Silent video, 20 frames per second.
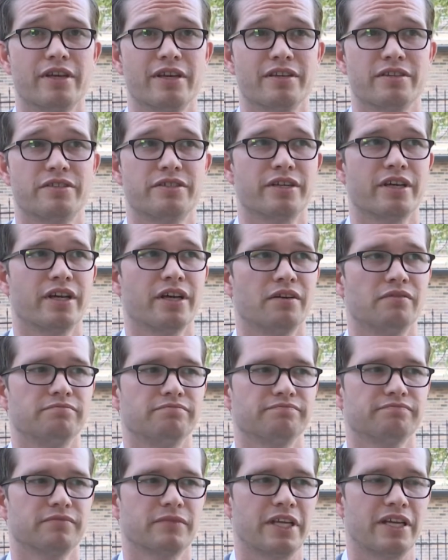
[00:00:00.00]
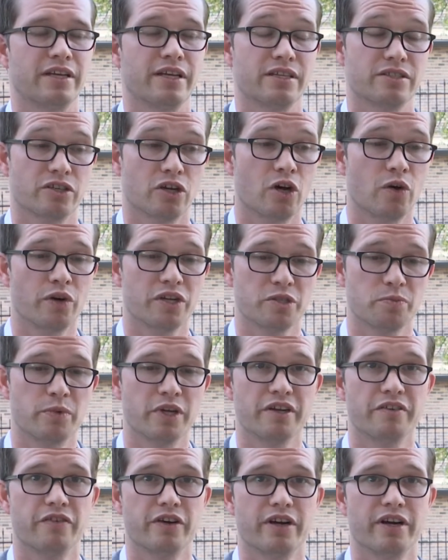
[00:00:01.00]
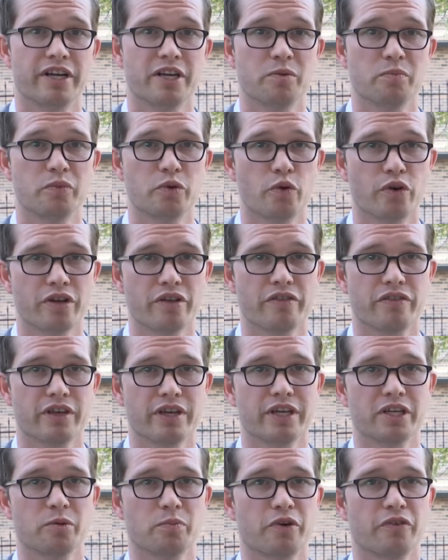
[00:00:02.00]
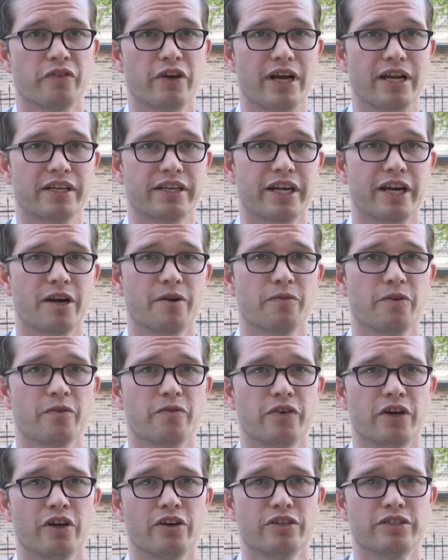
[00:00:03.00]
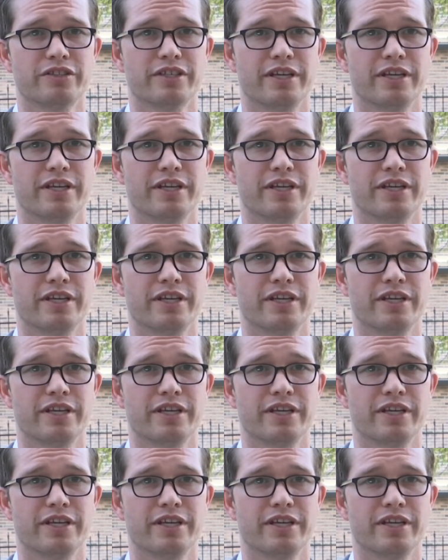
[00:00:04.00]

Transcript: is um, it has always been a very important thing to provide care for folks,